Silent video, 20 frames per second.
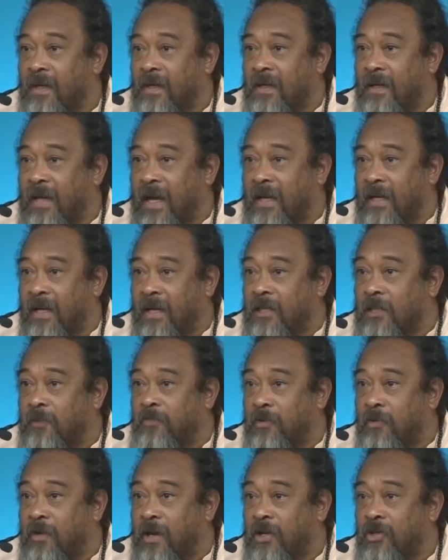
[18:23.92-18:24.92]
that the
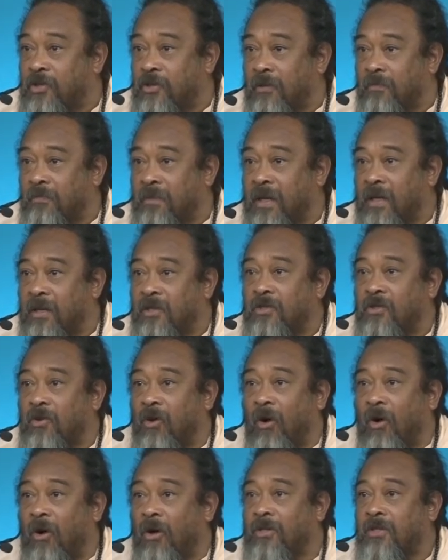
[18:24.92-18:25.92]
inspiration begins to
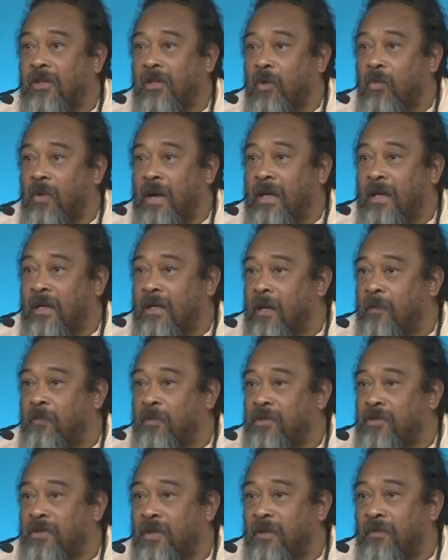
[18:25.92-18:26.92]
alter the way that they
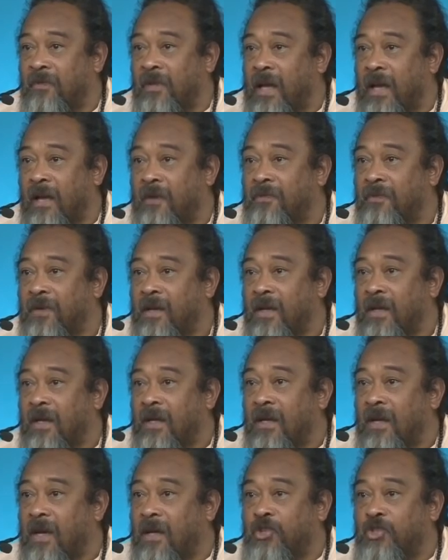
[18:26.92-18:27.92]
perceive life
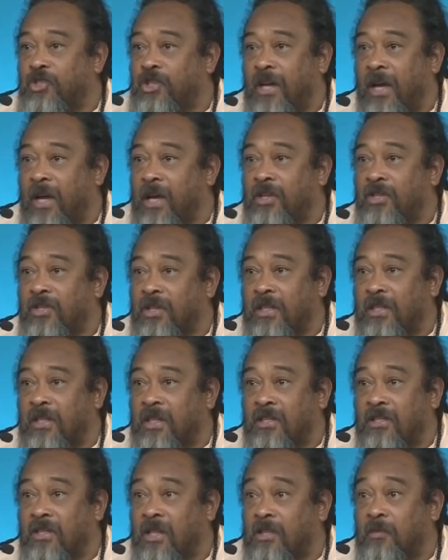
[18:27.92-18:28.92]
and change it
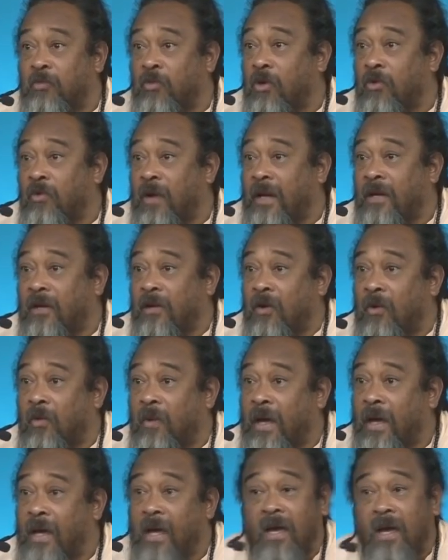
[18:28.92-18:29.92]
in a such more radical
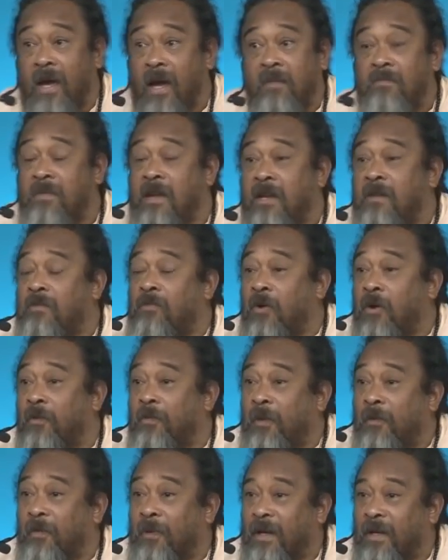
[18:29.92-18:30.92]
way, and many more
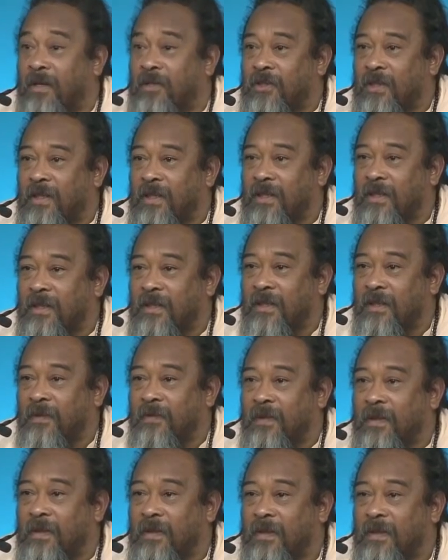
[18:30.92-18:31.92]
people actually,
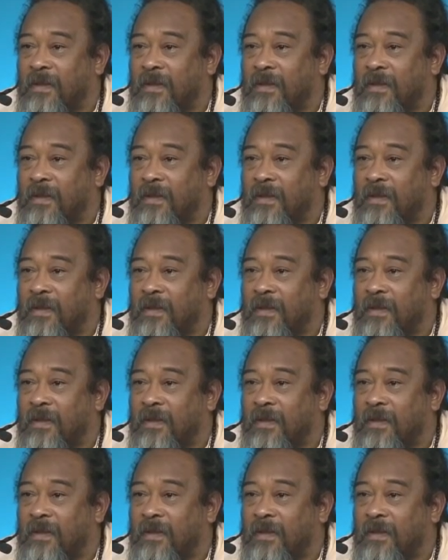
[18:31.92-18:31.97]
even.